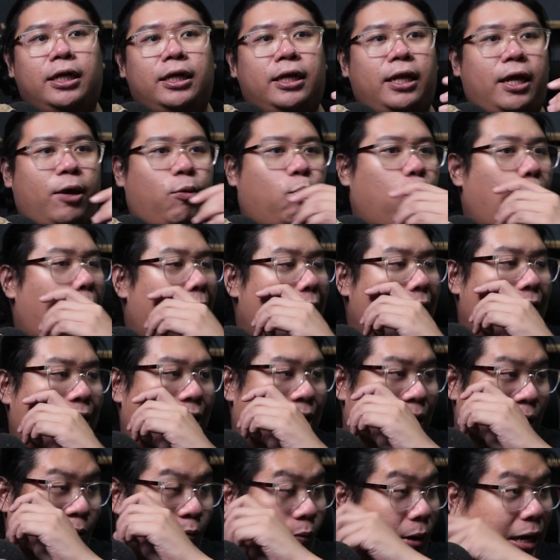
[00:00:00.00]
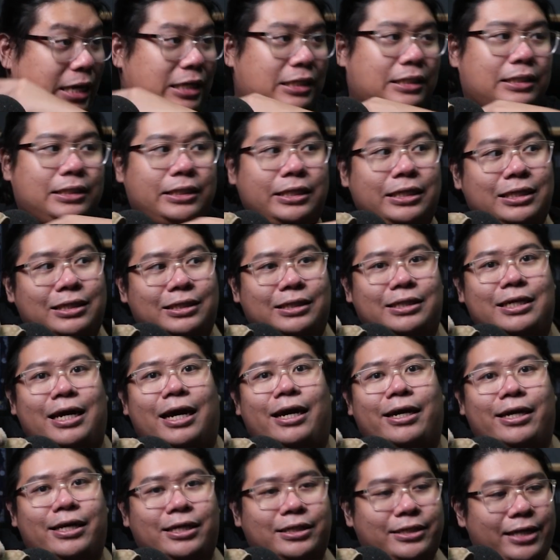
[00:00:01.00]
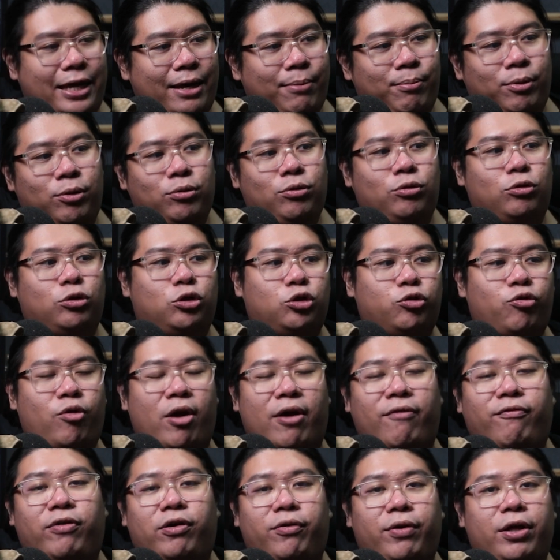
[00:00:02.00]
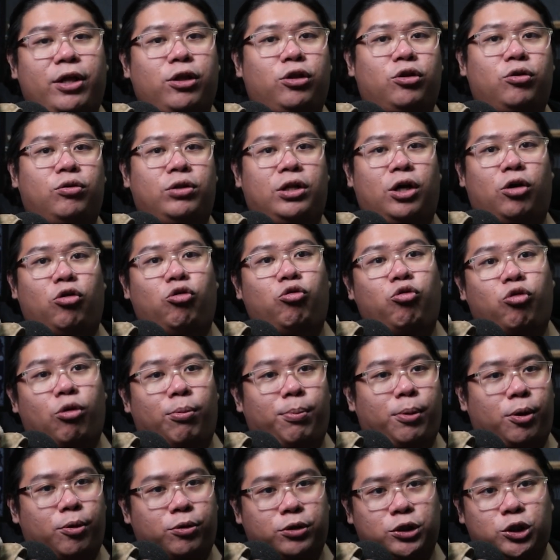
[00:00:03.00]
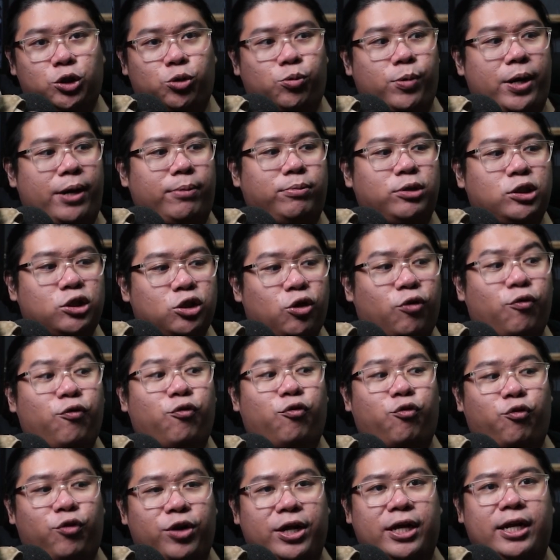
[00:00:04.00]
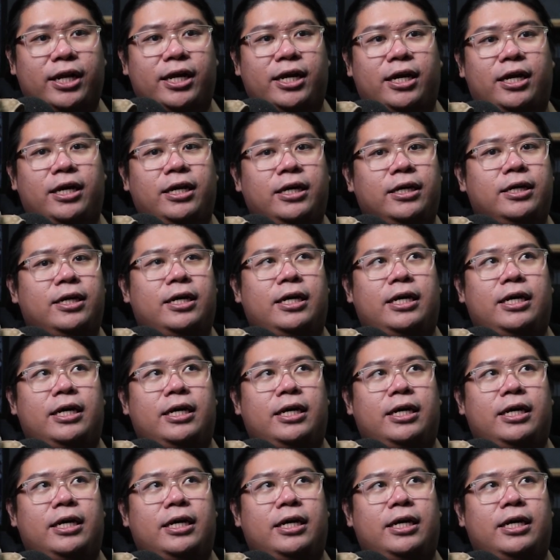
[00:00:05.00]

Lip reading: Like, why since young he's able to travel into the Ouroboros realm so freely,